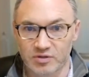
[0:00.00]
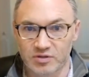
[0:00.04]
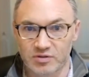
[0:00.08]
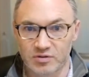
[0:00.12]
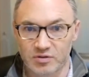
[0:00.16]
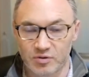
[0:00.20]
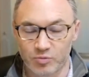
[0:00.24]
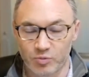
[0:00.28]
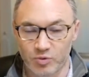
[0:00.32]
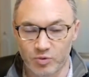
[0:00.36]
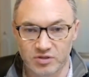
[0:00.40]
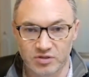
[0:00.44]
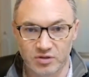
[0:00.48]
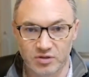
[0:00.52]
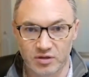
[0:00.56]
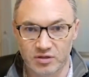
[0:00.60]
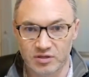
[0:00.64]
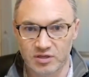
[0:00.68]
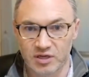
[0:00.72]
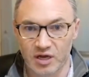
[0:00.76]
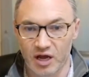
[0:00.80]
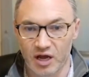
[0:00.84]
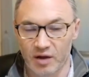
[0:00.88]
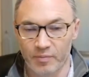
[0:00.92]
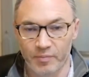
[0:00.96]
We saw
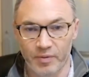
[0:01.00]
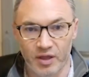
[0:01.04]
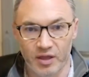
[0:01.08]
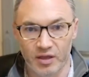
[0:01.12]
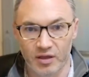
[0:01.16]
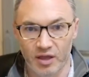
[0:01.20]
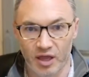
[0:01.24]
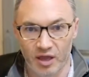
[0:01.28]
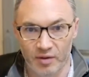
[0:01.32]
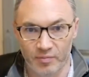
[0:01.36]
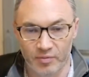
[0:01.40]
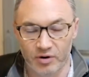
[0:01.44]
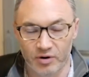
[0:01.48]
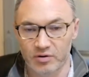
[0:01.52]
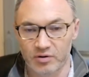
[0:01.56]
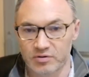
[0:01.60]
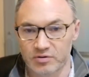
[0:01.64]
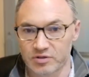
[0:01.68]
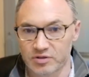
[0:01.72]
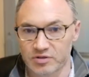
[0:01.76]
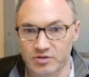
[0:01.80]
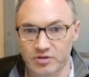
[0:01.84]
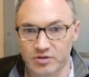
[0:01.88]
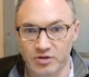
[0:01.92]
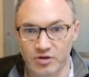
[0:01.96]
Tom Emmer
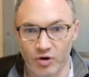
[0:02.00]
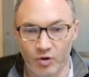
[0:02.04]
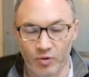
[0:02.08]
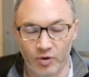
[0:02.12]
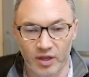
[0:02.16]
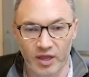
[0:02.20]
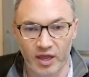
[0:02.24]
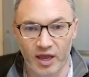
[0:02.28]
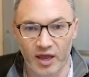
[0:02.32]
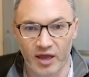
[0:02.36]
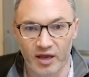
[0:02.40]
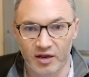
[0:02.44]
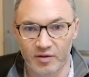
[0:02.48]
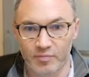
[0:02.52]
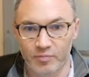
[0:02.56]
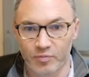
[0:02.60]
just going at him.